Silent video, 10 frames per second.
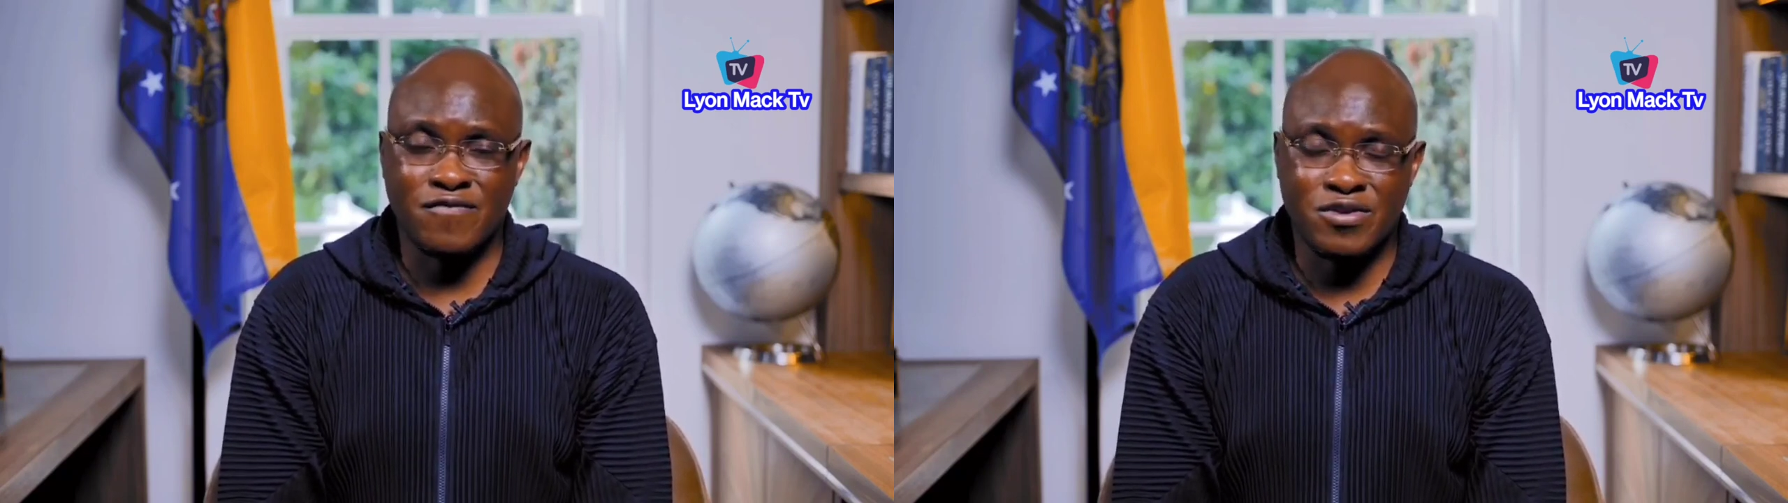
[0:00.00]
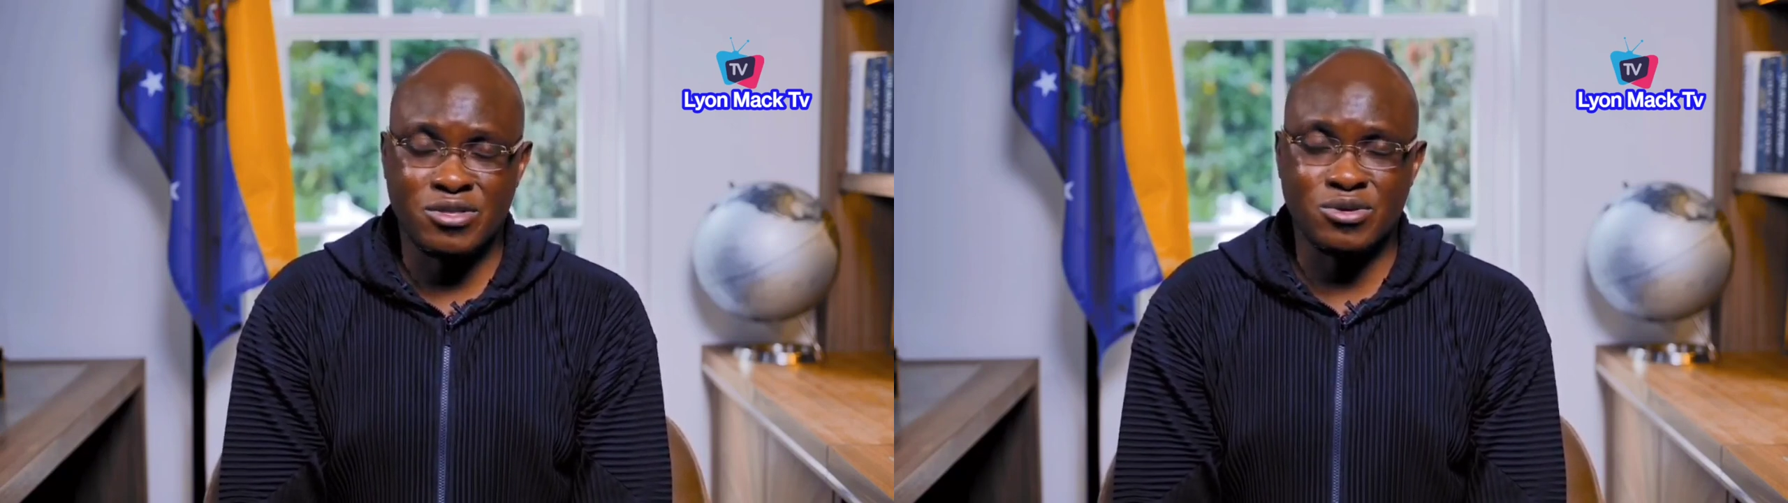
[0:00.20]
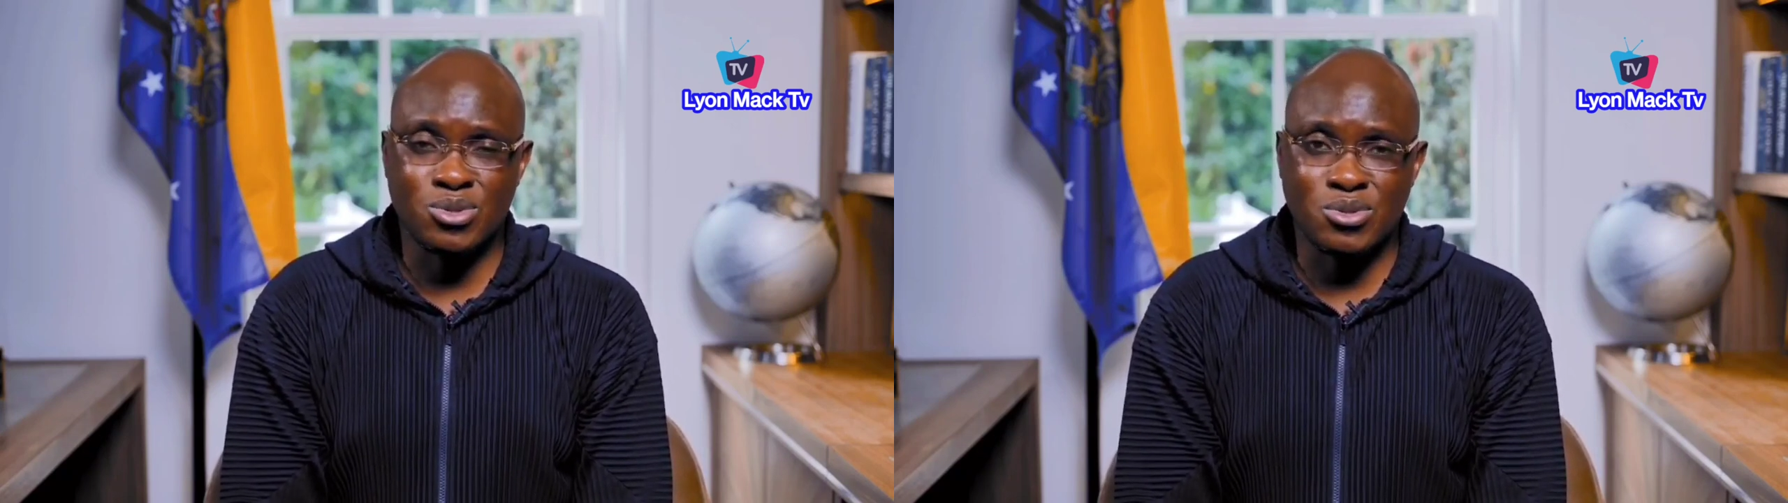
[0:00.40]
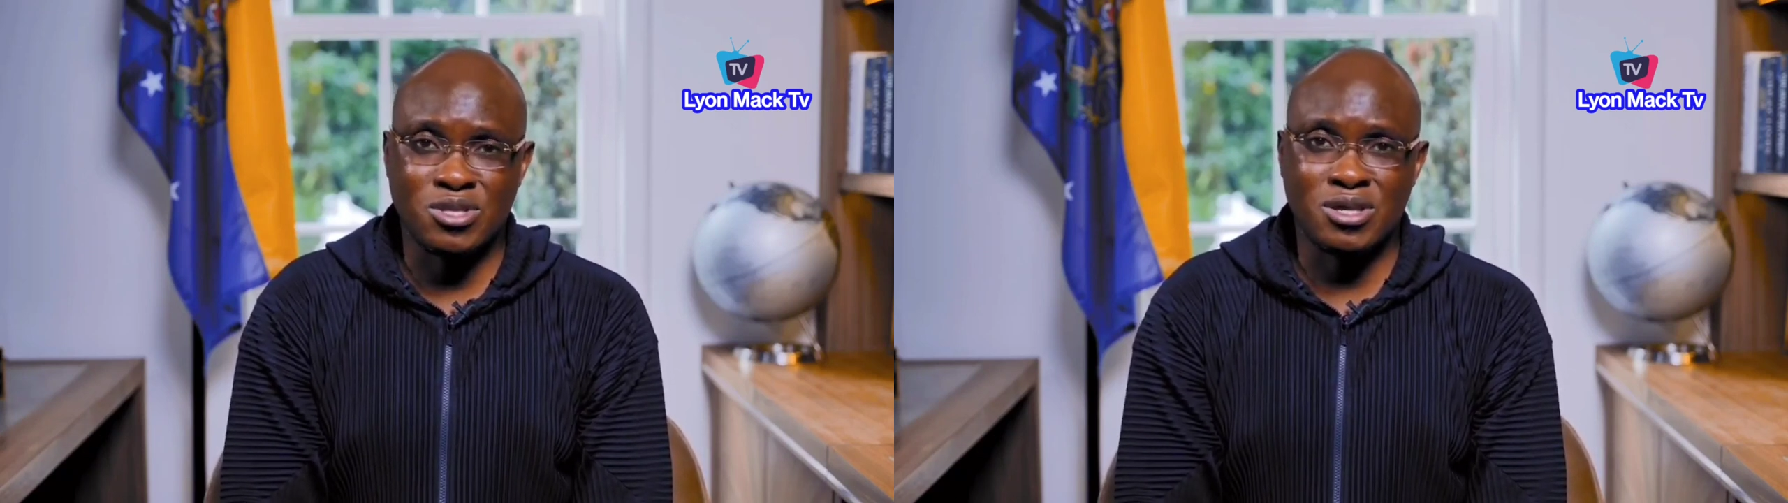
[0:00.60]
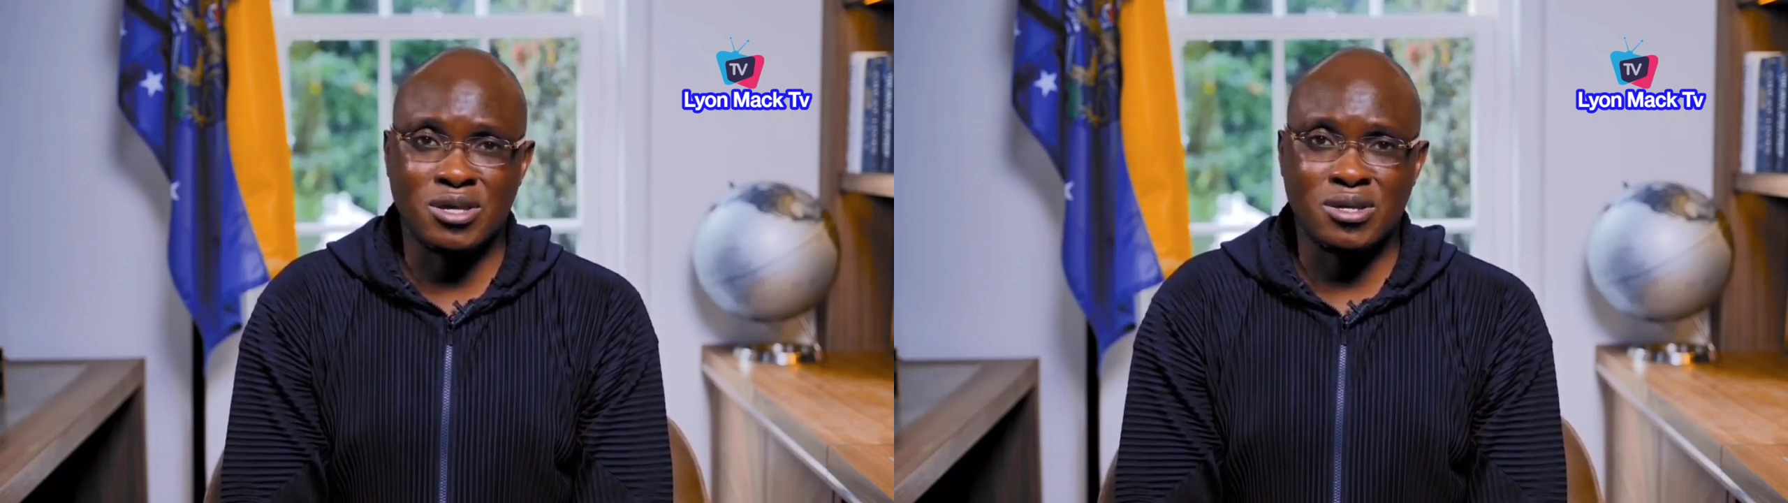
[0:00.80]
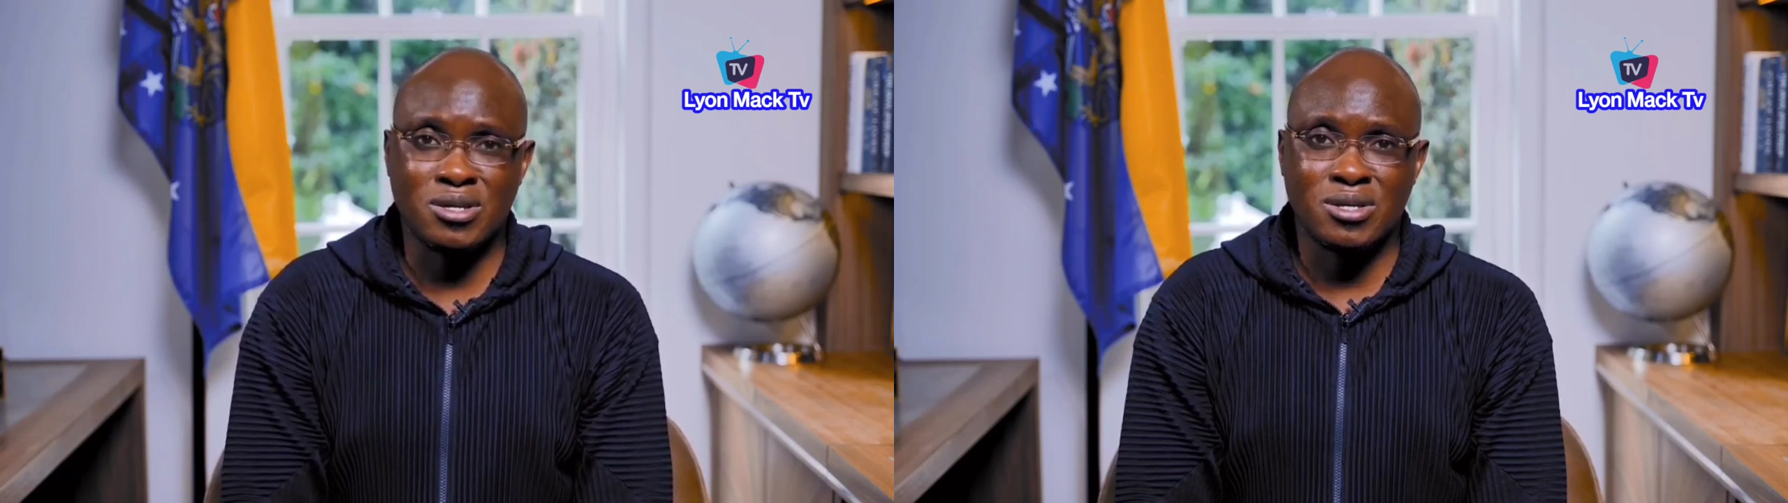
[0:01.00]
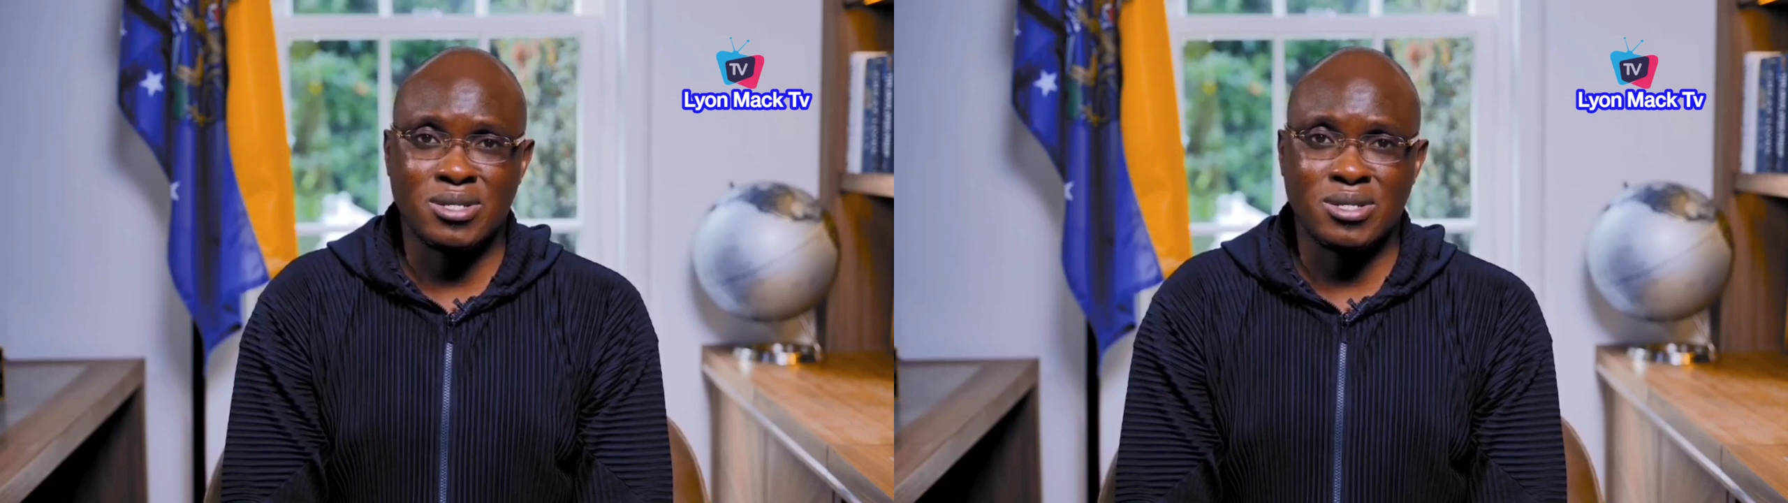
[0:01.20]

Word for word: video today